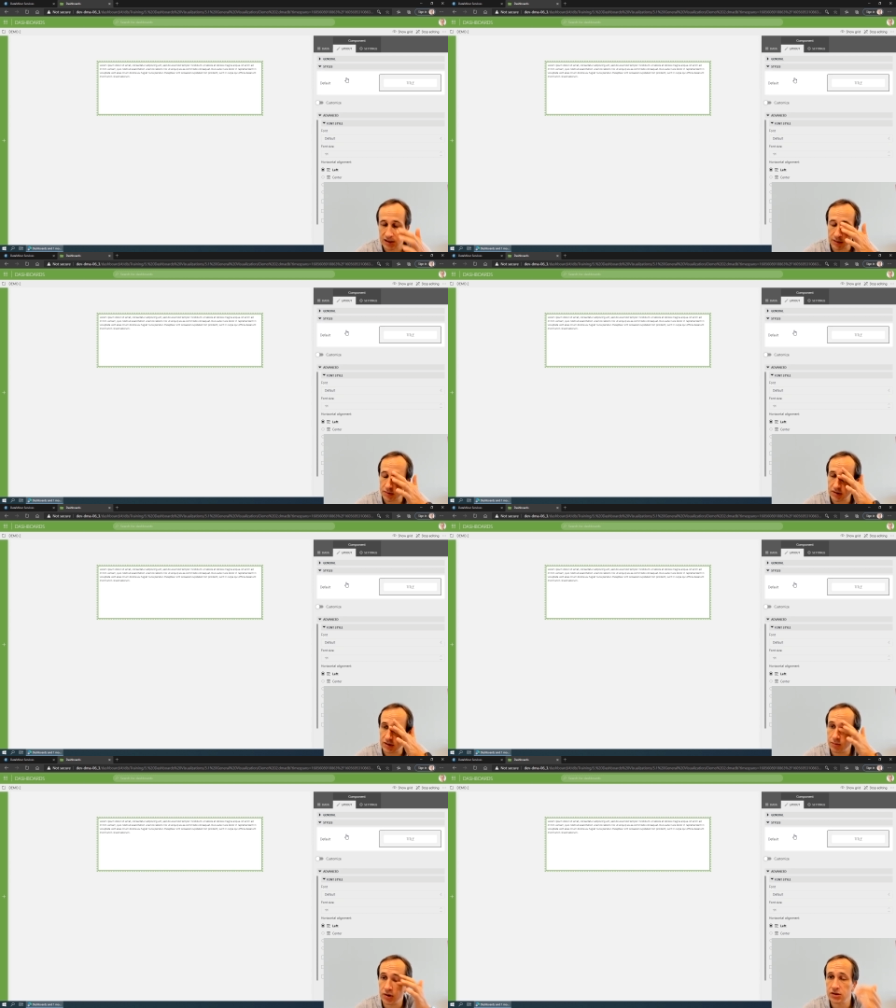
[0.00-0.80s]
Skip
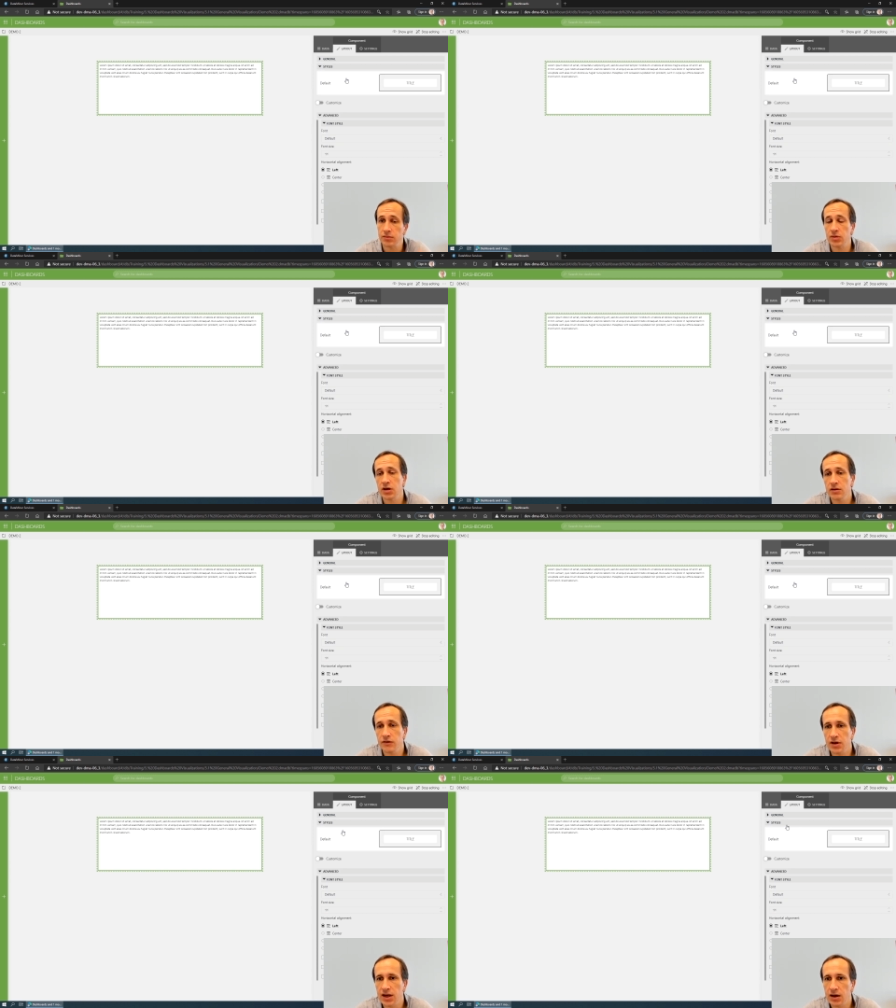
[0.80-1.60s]
the bottom part
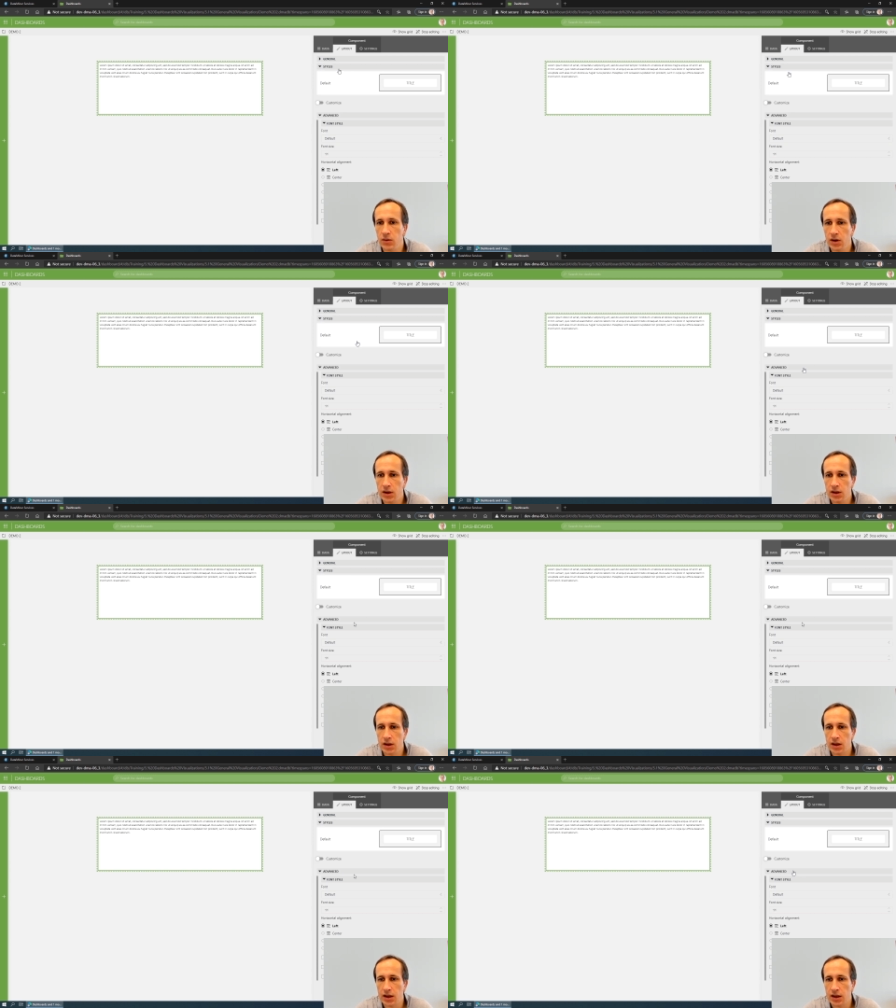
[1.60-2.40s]
for now.
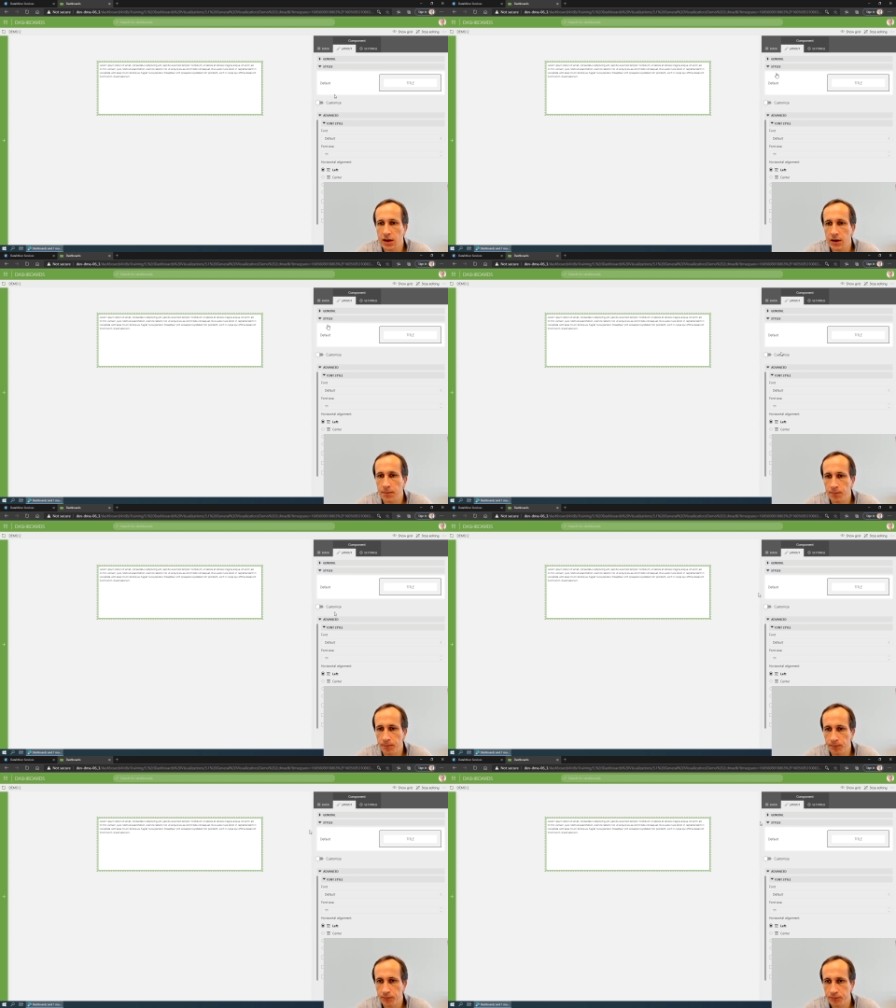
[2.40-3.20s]

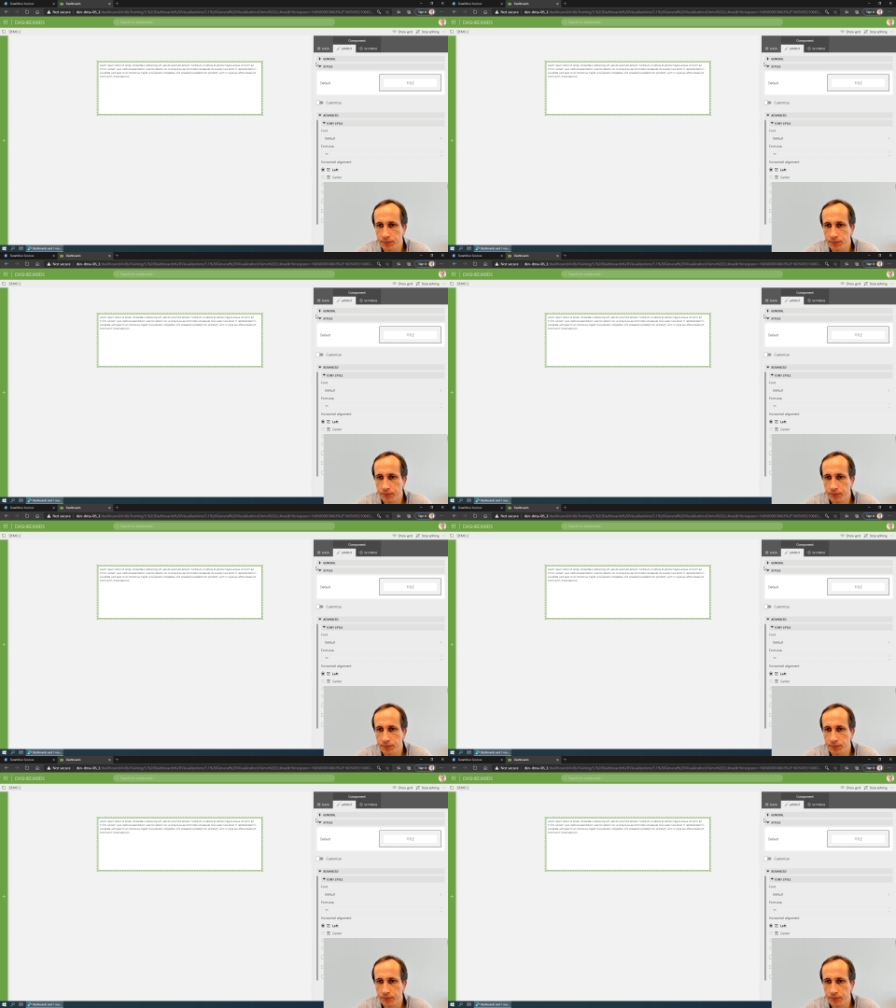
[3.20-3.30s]
In